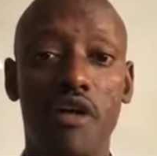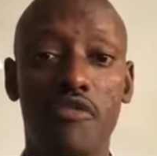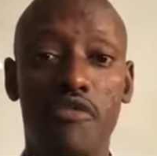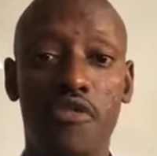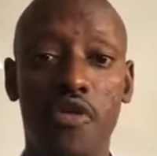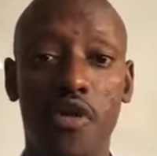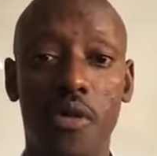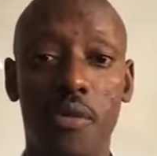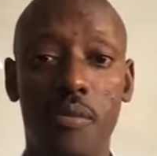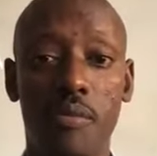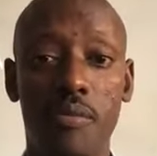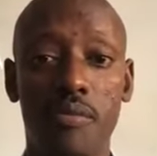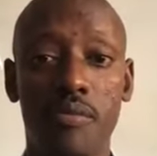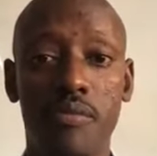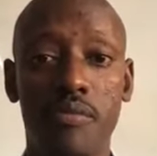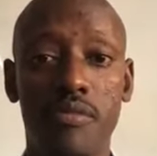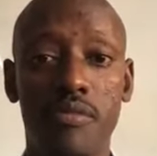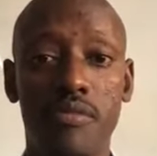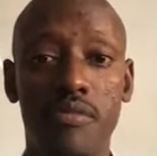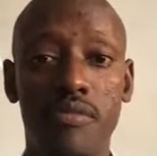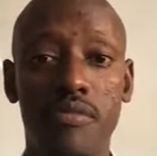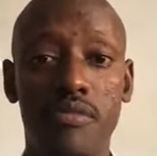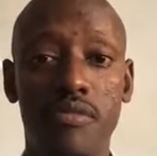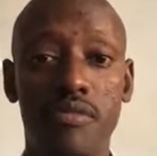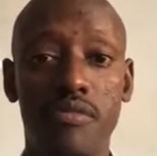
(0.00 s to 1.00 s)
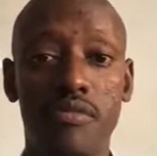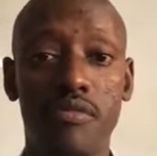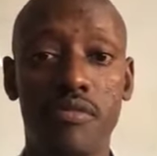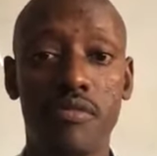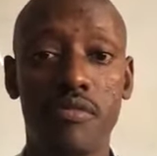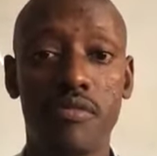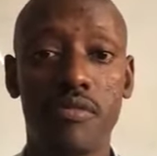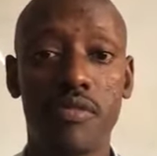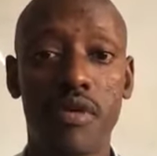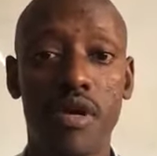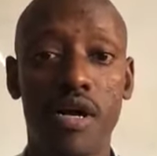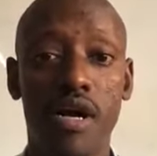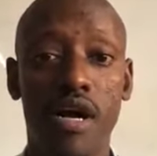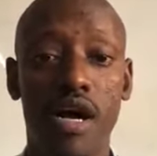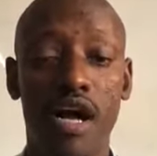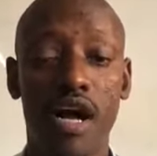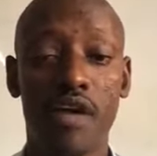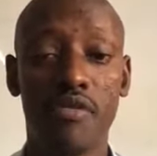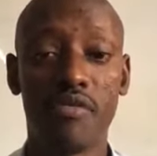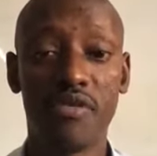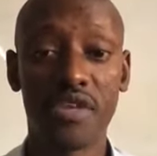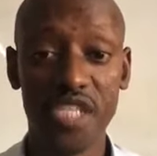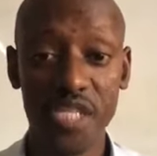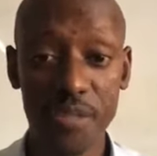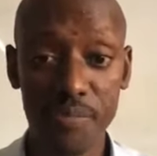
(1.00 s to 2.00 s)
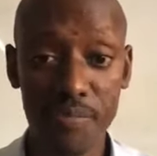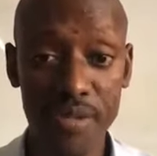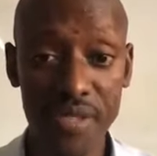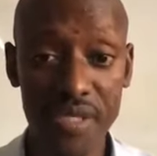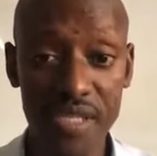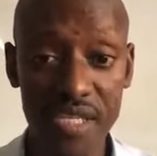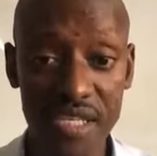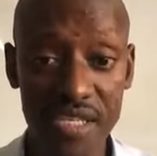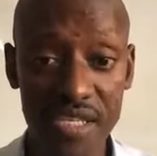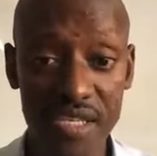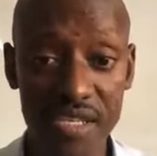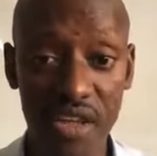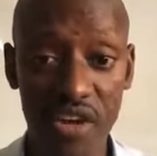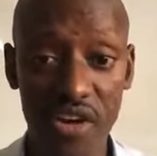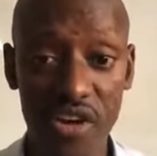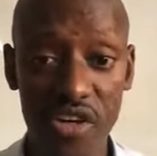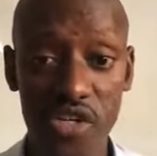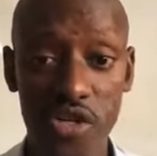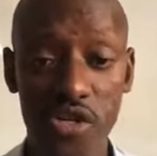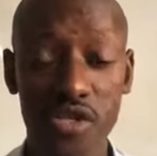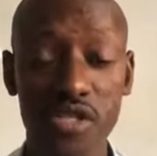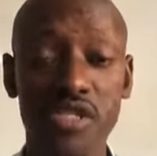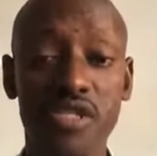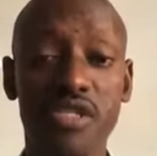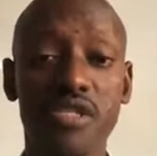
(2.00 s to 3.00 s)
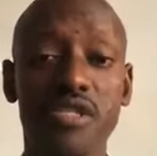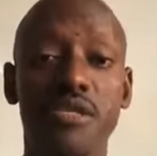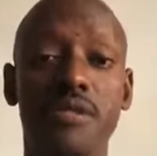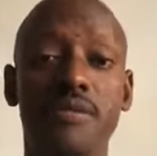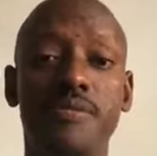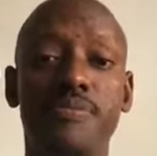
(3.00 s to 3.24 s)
from these business interactions